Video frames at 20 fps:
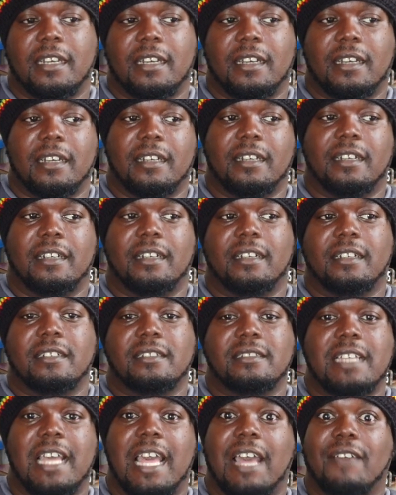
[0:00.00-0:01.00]

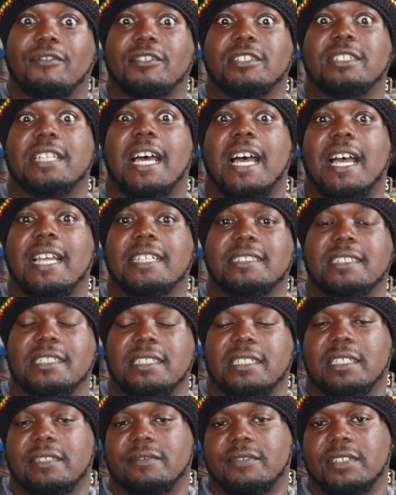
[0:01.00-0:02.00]

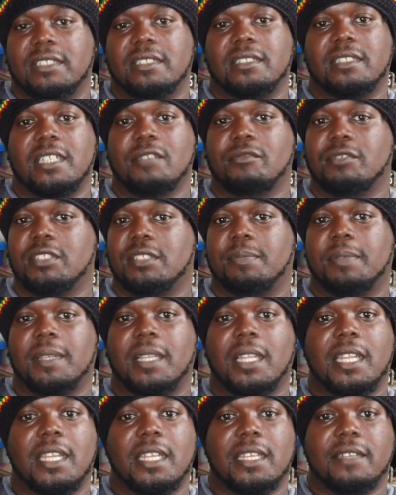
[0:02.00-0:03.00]
advertising of it. It was
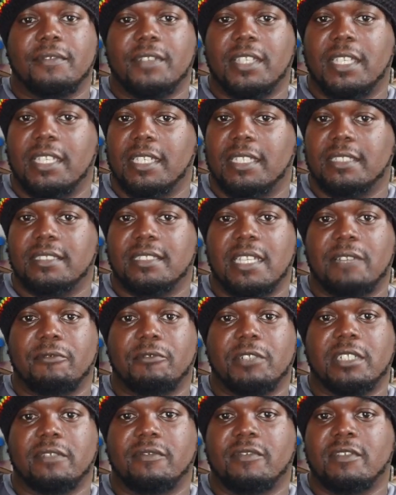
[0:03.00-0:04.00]
plenty of kids that
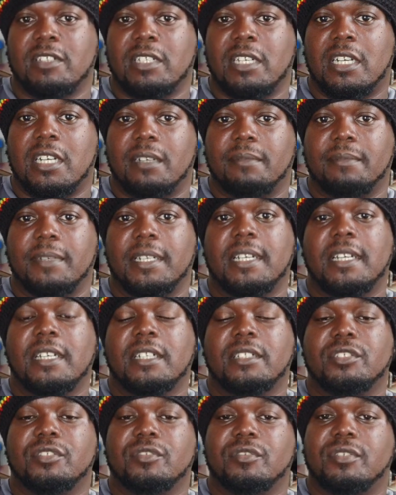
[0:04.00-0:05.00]
would have come
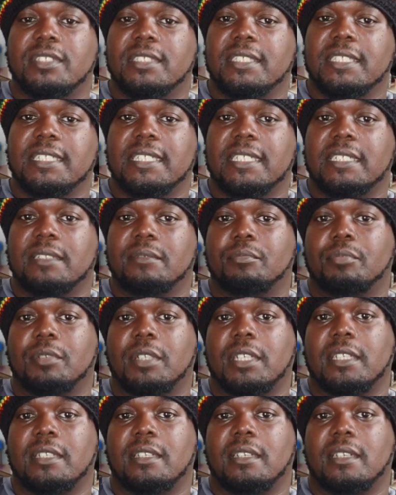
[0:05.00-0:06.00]
to see it,
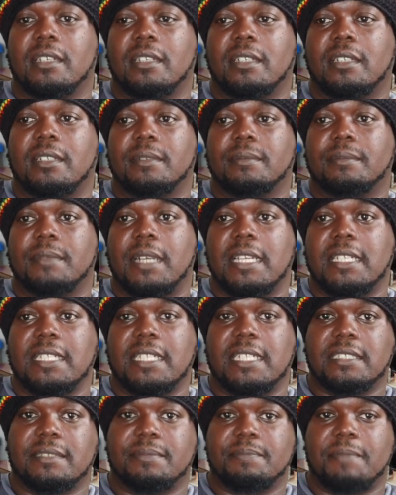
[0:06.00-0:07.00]
but I
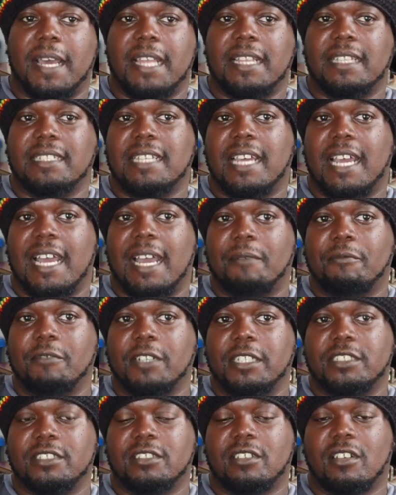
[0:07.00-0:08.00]
guess by the time
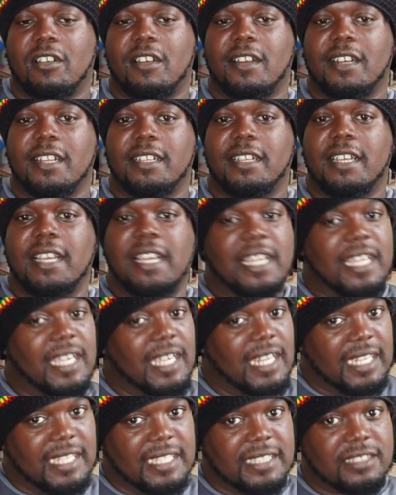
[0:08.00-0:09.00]
we started,
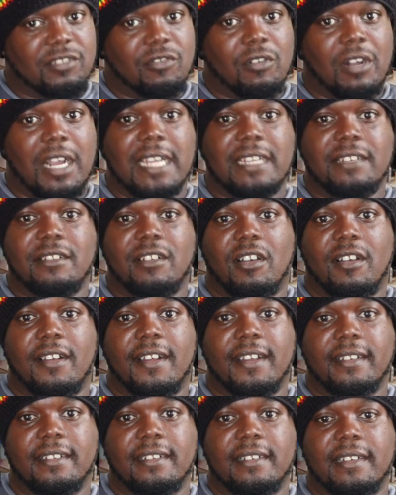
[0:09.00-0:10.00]
it is quite
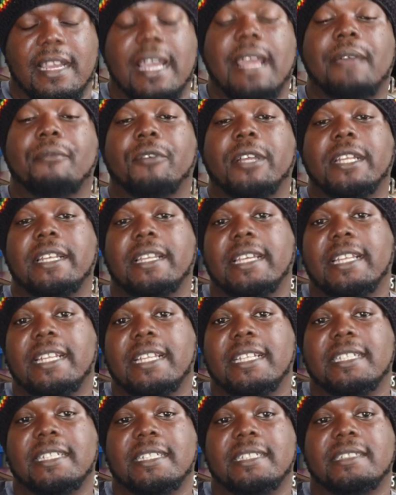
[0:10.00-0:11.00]
dark, and we
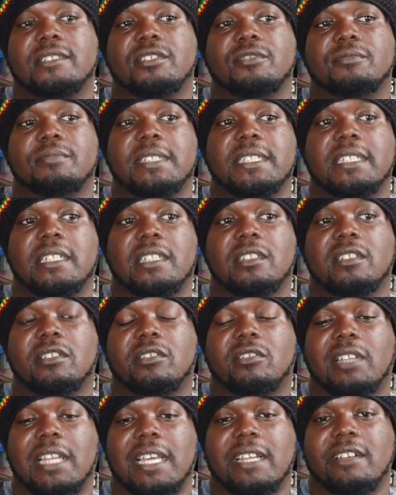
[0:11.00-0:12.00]
needed it to be a
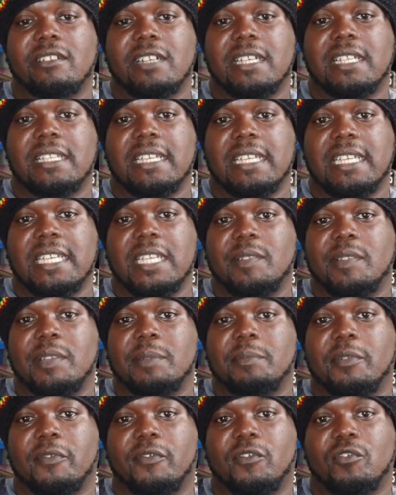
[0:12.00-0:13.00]
little later in the
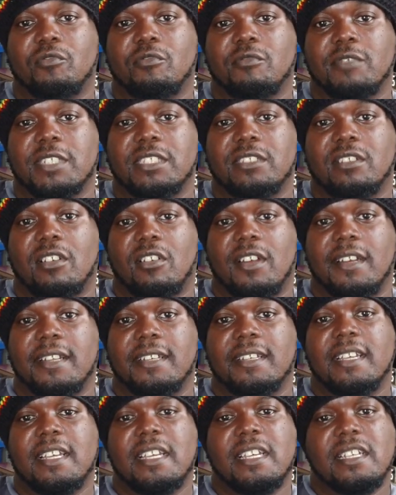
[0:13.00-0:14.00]
evening before we
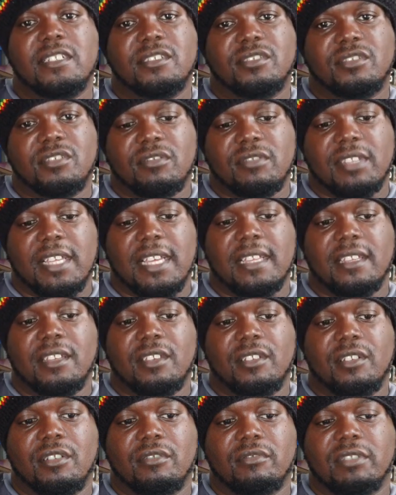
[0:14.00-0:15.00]
started, so that
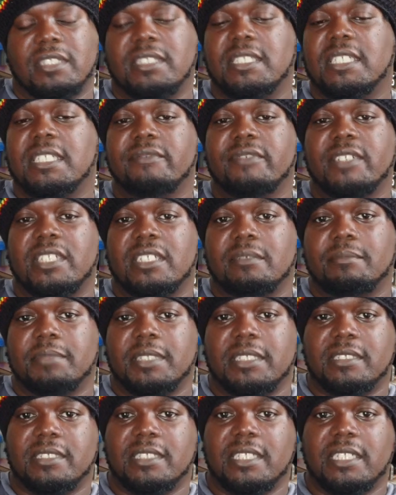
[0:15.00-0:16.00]
the TV could
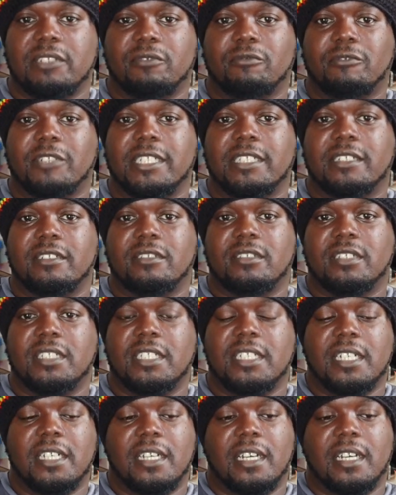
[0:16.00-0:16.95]
be seen well.